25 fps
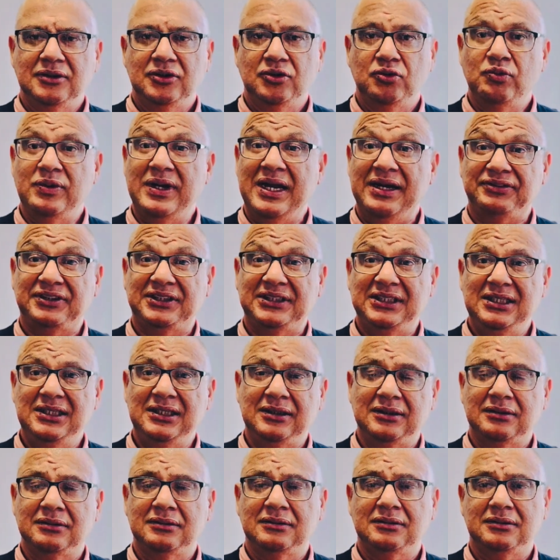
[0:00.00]
We have
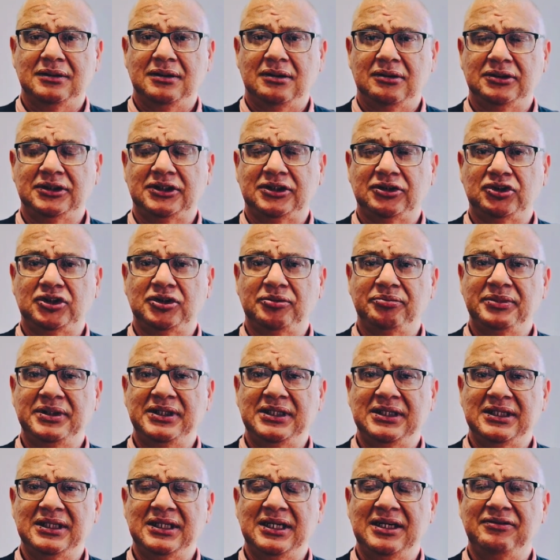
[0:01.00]
seen on social
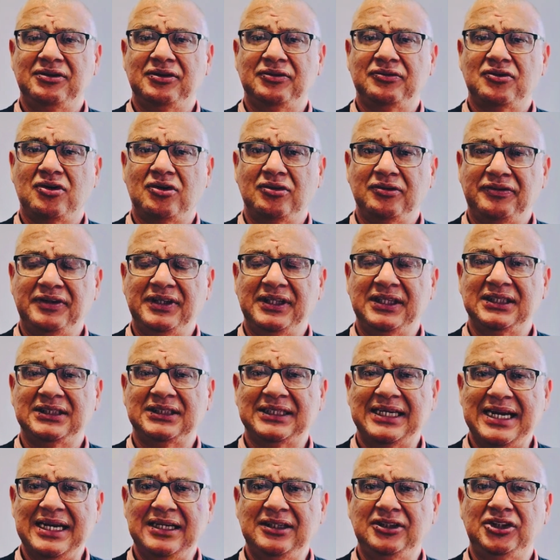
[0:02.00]
media the level of conflict this
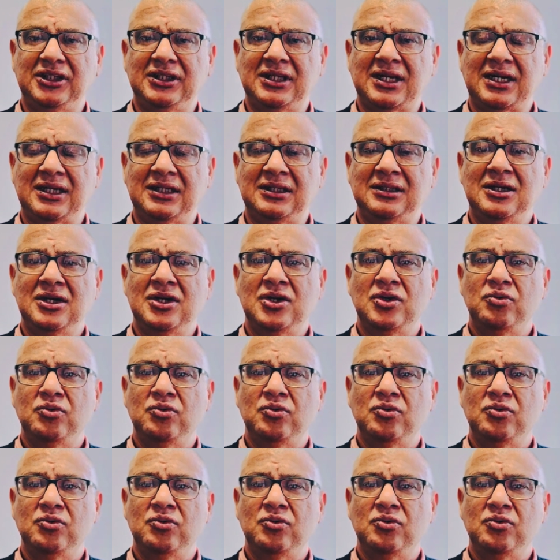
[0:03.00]
can generate